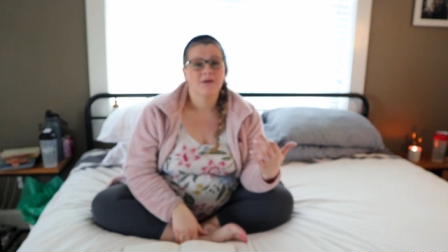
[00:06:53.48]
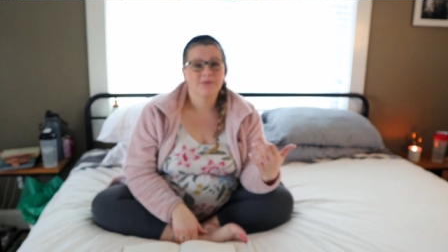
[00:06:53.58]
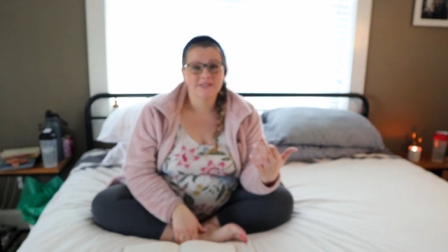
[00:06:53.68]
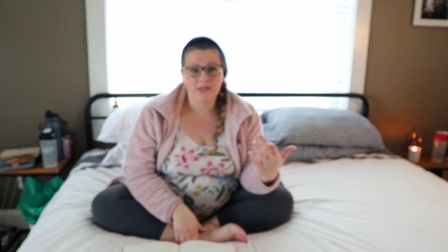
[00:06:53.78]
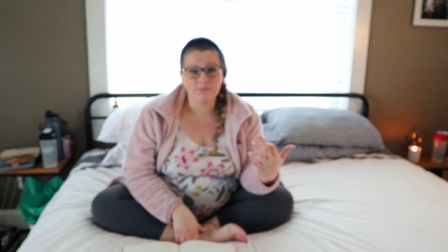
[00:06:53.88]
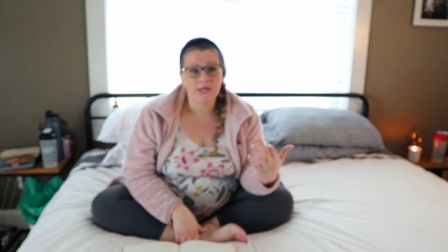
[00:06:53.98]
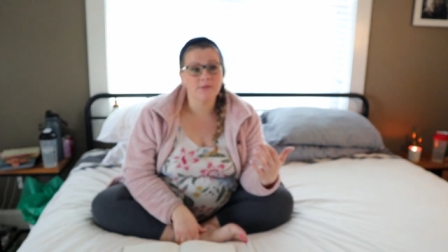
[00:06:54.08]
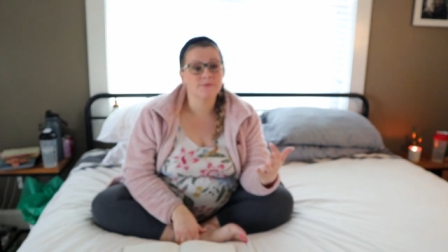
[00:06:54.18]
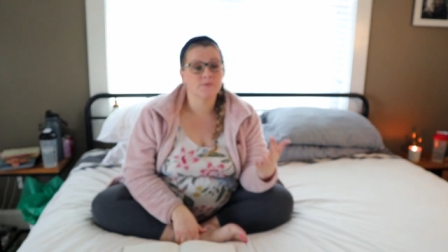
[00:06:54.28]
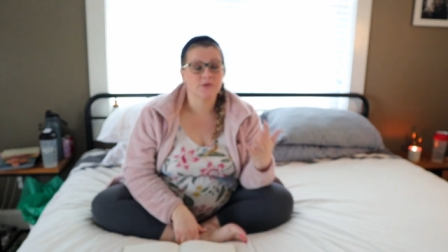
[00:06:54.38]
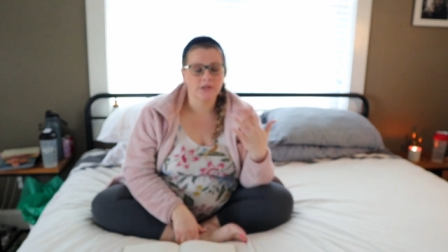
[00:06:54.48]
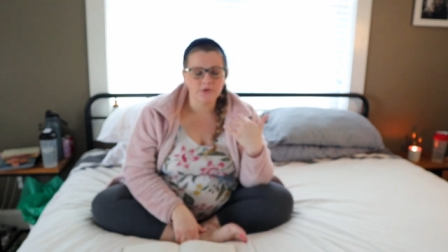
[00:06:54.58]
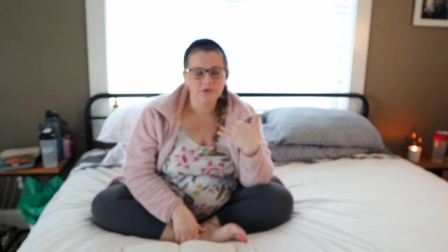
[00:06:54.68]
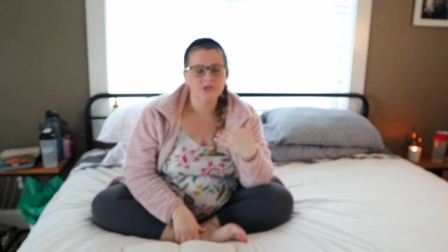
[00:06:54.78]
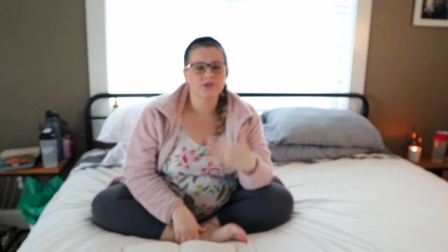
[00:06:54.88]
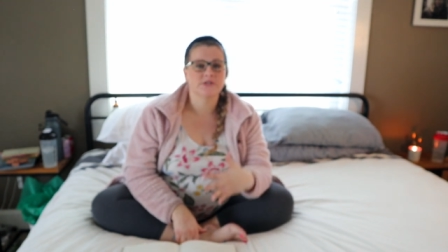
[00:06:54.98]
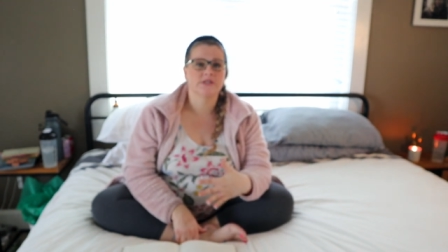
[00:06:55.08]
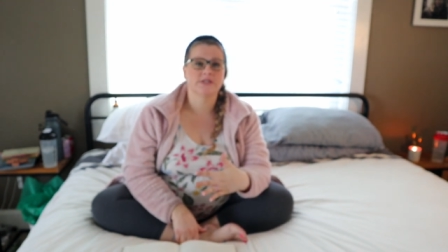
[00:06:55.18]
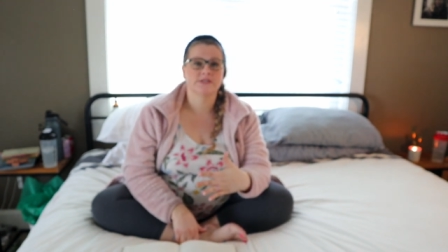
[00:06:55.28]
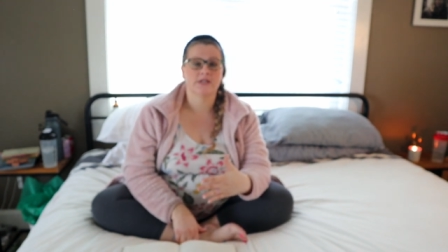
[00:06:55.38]
but sometimes we literally just
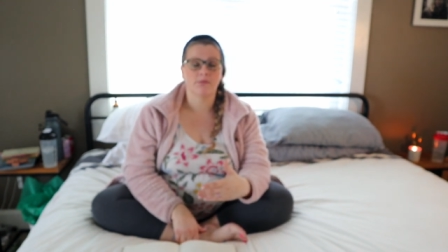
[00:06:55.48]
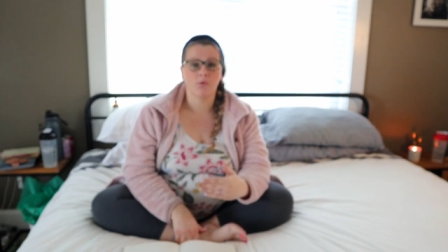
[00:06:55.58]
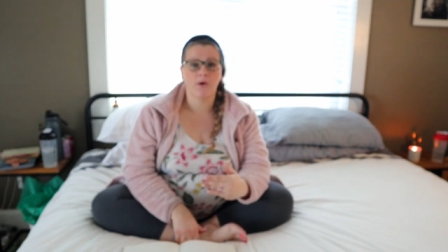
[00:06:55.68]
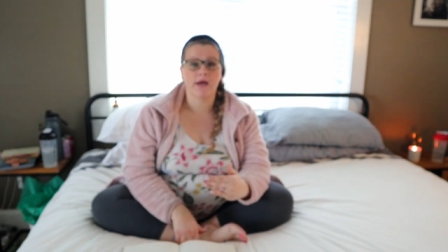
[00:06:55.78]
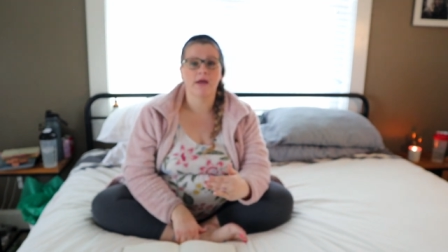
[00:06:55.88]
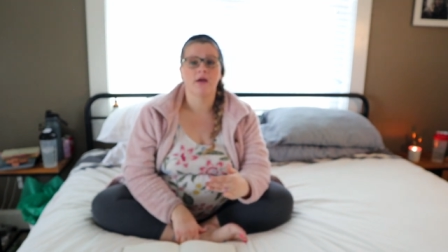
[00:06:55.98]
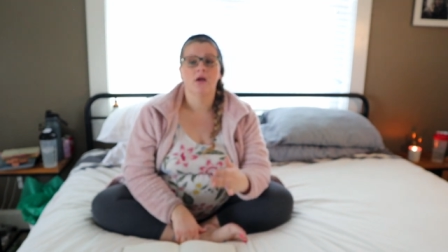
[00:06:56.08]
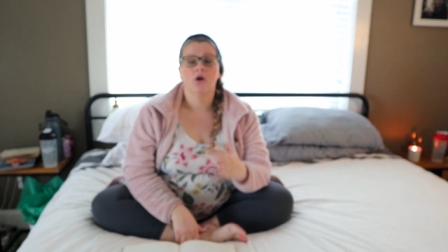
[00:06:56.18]
need to step away,